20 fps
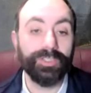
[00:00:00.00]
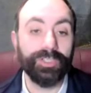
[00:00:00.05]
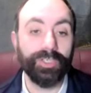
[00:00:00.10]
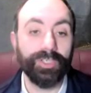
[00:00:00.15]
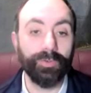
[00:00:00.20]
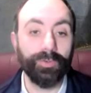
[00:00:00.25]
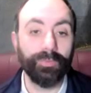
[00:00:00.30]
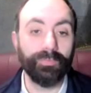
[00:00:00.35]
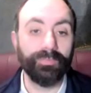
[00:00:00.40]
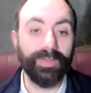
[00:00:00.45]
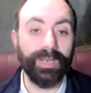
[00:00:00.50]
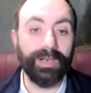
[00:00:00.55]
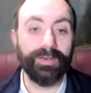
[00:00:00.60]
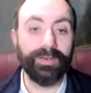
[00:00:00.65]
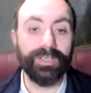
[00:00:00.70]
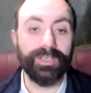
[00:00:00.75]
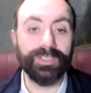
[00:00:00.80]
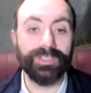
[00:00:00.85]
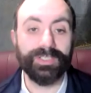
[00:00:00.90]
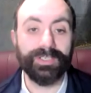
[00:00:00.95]
to
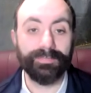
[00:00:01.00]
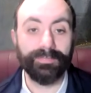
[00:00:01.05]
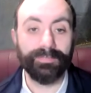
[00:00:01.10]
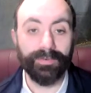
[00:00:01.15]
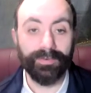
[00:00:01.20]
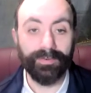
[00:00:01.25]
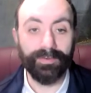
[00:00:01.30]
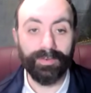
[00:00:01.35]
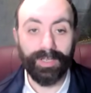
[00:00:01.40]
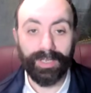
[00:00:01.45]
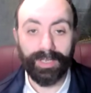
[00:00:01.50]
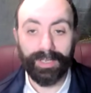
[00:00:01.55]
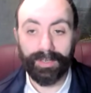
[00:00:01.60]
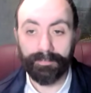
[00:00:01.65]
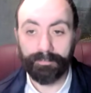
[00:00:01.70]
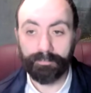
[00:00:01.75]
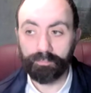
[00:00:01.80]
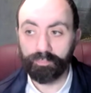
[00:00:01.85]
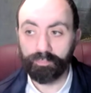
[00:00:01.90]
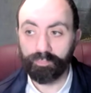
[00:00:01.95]
various different
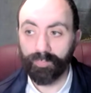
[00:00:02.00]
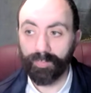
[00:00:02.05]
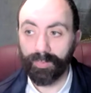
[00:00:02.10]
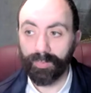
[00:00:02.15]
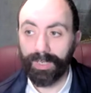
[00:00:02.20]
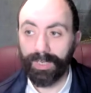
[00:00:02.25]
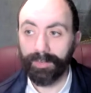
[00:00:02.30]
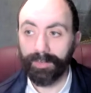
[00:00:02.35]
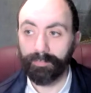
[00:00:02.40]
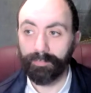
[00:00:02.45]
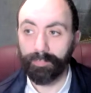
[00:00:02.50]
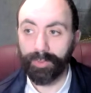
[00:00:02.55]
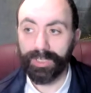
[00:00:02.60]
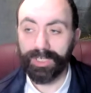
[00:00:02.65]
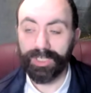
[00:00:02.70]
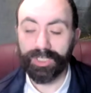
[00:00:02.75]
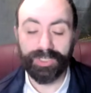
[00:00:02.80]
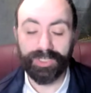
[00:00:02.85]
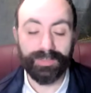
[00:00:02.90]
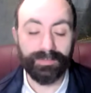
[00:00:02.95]

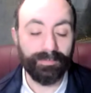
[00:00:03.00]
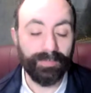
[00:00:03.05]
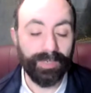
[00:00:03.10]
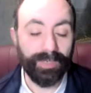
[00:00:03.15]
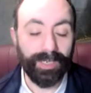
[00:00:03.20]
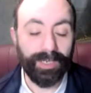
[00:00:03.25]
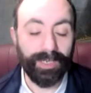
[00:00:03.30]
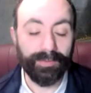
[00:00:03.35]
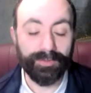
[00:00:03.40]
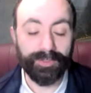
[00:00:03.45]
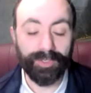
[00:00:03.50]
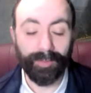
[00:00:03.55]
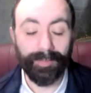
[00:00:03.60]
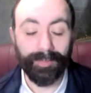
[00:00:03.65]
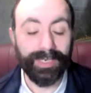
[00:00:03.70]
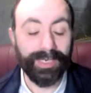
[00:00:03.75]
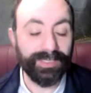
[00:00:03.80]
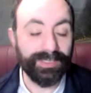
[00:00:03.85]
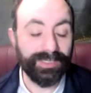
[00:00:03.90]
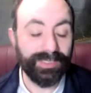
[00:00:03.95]
British
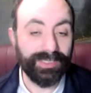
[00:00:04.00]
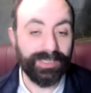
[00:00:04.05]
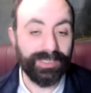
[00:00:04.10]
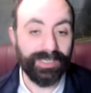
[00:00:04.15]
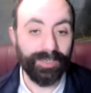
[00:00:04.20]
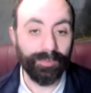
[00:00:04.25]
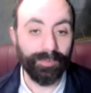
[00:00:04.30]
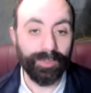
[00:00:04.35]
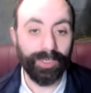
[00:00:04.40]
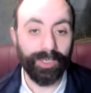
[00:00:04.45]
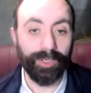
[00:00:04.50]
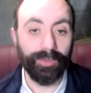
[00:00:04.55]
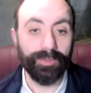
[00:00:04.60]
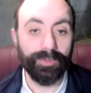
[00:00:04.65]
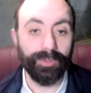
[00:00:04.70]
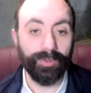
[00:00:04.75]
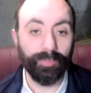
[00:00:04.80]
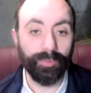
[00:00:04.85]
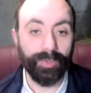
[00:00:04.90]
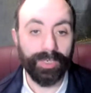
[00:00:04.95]
dominated
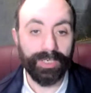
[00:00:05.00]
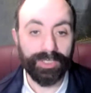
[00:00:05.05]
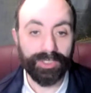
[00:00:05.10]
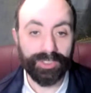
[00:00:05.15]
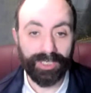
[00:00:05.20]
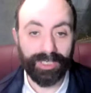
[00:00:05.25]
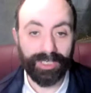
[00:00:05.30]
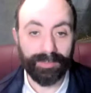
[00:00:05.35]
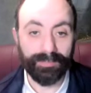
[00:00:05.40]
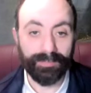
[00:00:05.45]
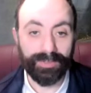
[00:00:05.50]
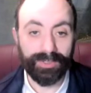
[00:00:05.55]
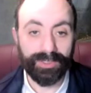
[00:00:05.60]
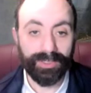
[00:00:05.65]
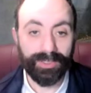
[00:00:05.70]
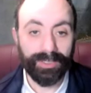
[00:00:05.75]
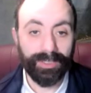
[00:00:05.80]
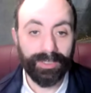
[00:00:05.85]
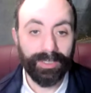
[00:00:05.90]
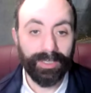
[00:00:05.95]
neo-colonial
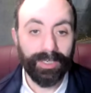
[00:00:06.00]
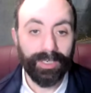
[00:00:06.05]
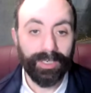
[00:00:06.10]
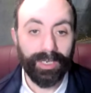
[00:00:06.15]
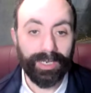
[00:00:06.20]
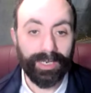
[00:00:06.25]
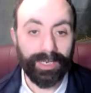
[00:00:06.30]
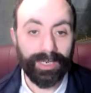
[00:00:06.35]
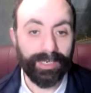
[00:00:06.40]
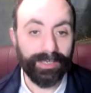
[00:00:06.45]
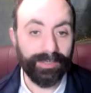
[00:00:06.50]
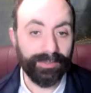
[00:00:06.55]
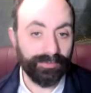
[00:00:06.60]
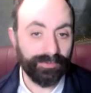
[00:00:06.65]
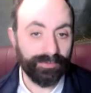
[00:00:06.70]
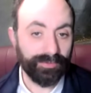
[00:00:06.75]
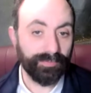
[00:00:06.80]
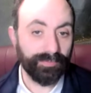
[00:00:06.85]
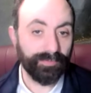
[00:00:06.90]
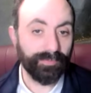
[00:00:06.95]
regimes,
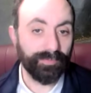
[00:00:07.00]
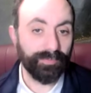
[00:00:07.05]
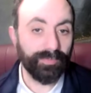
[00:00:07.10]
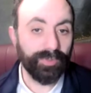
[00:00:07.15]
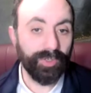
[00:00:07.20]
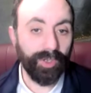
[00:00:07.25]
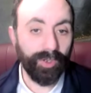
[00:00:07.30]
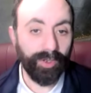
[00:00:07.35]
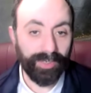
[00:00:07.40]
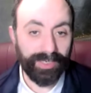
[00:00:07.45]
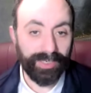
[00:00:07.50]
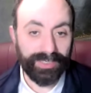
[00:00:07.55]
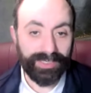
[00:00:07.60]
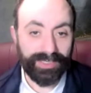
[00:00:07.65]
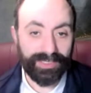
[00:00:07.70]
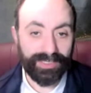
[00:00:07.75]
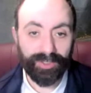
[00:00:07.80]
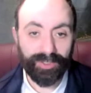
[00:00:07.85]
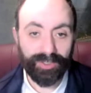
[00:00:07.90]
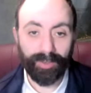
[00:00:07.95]
and
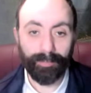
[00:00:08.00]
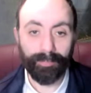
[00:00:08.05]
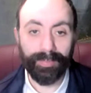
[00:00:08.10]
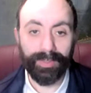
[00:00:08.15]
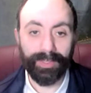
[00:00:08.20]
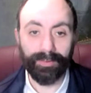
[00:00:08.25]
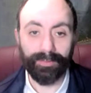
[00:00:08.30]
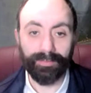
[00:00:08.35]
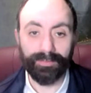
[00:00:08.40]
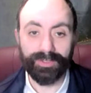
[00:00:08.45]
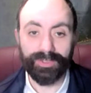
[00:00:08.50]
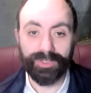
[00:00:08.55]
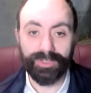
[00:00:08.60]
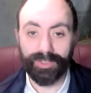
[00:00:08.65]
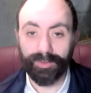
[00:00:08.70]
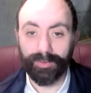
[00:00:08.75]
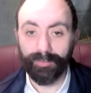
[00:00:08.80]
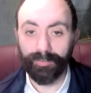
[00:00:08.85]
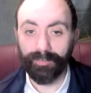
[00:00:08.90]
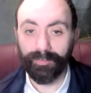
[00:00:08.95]
it is not built
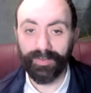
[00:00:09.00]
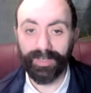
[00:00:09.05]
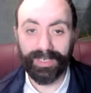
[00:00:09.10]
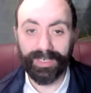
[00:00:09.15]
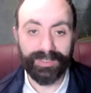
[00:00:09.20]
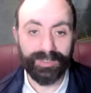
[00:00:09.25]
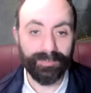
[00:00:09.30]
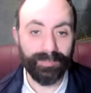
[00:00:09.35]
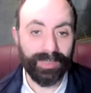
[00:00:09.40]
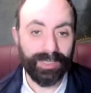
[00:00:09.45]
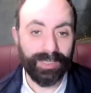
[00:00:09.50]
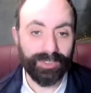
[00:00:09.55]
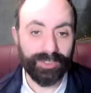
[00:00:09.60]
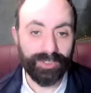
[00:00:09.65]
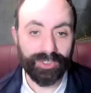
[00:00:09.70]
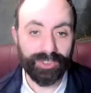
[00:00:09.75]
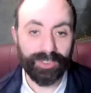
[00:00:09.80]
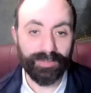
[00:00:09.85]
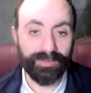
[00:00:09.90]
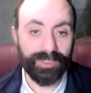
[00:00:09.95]
to fight a
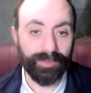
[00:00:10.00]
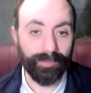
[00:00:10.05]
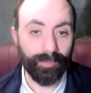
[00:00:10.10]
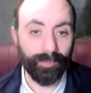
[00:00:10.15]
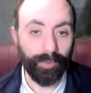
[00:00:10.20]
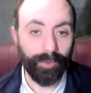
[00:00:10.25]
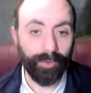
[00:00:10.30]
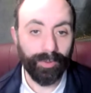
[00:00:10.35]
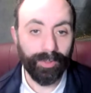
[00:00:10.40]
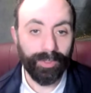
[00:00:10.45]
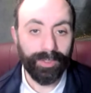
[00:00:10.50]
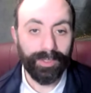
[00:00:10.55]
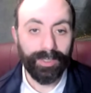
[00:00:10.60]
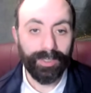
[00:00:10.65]
major shooting war.